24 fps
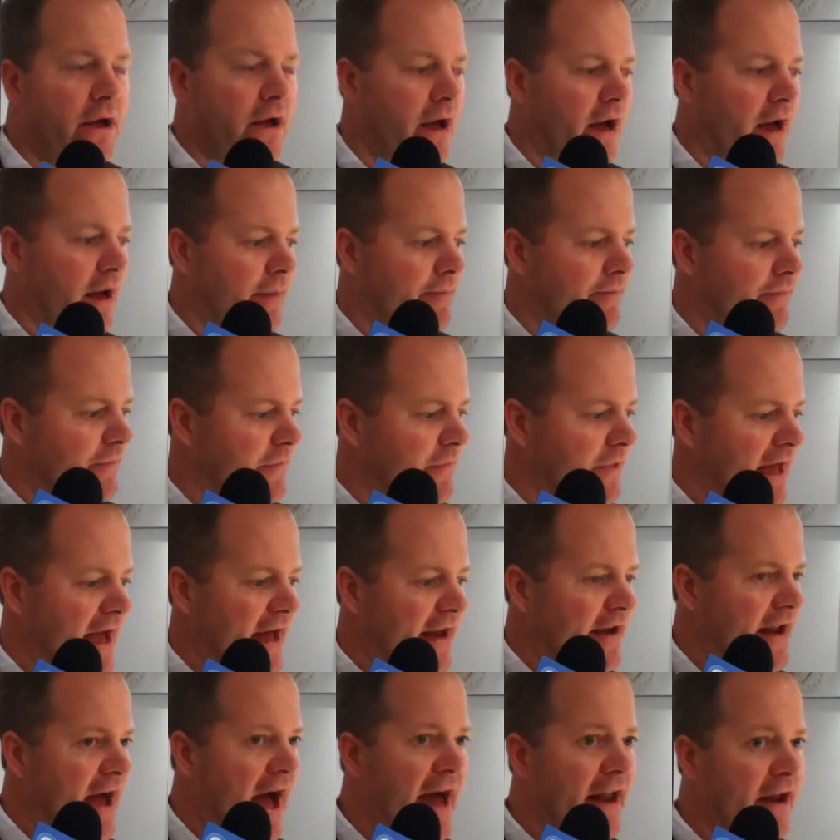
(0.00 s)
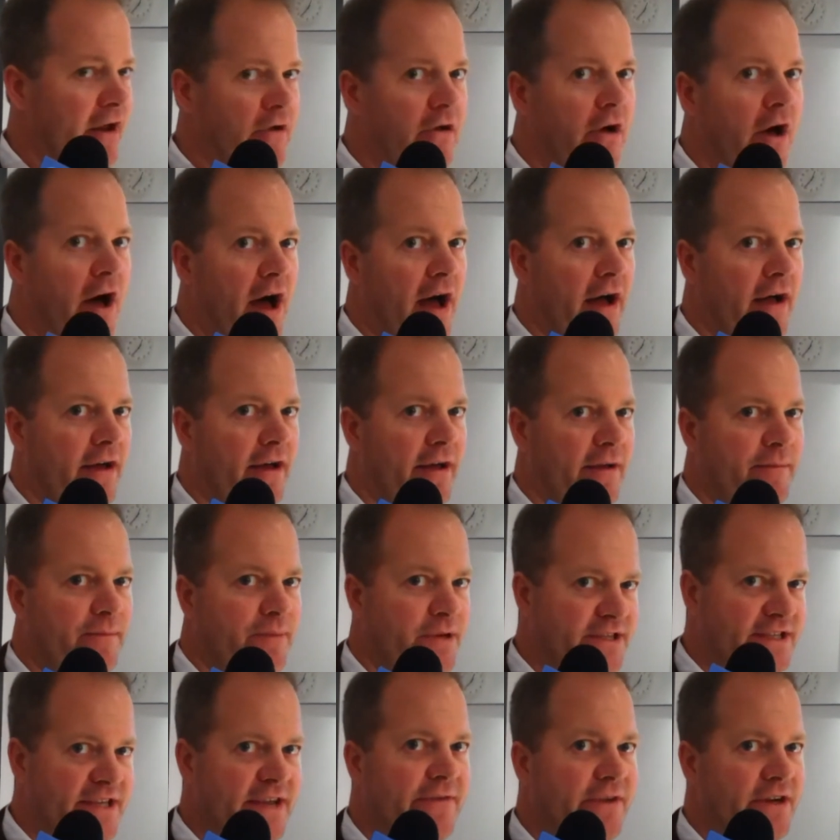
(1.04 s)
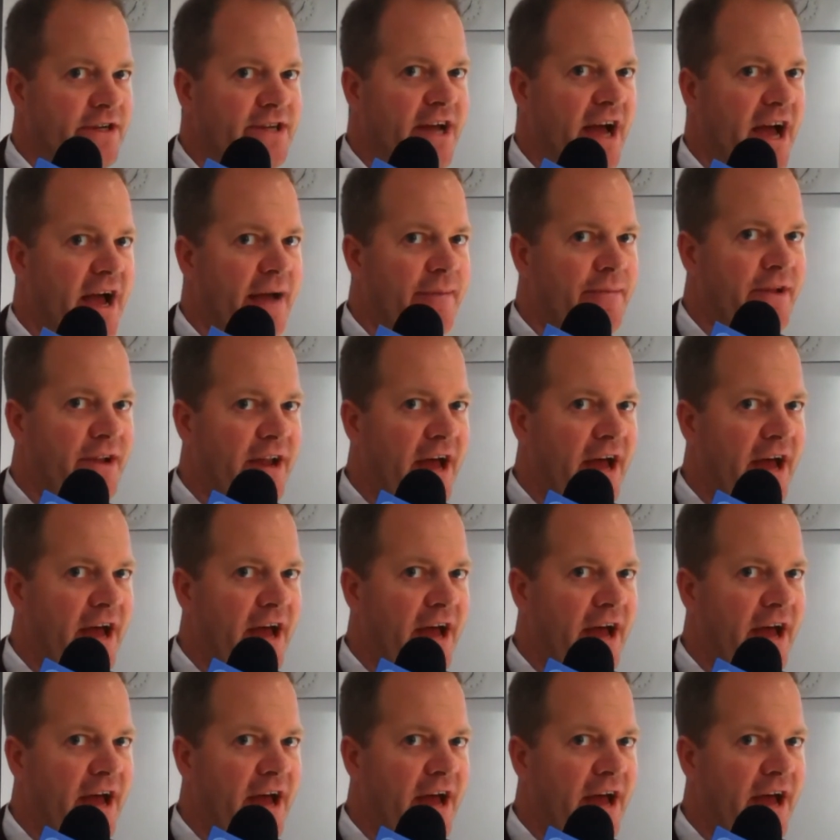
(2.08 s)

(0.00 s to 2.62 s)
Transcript: At 9 o'clock Pacific time,